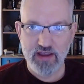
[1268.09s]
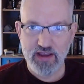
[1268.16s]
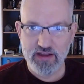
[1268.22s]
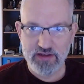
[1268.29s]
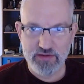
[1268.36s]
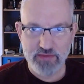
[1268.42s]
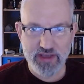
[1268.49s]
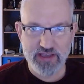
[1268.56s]

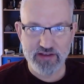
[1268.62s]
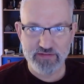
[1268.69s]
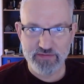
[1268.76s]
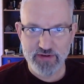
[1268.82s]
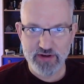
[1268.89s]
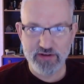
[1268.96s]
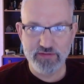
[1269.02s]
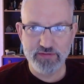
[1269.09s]
And you make it
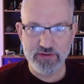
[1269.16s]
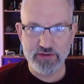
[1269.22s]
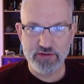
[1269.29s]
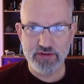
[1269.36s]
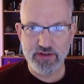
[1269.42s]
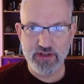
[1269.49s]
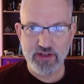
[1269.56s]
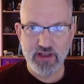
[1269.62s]
very
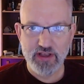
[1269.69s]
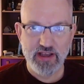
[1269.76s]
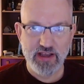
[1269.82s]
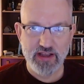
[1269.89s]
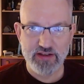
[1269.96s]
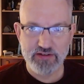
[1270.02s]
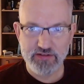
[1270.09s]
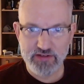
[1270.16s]
fluid,
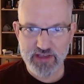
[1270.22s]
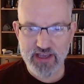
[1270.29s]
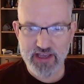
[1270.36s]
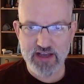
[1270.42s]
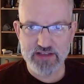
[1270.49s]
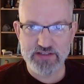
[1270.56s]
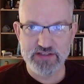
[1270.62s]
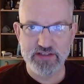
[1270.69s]
and you
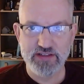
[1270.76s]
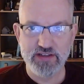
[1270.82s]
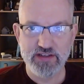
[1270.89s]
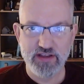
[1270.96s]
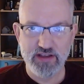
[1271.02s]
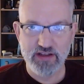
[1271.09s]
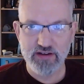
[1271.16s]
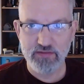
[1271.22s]
cast it
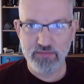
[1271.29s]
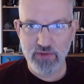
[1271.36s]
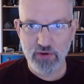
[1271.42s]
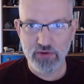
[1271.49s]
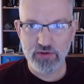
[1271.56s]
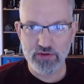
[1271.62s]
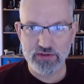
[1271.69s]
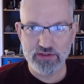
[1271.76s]
in a
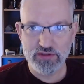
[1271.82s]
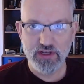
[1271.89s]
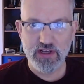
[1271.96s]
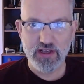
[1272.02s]
mold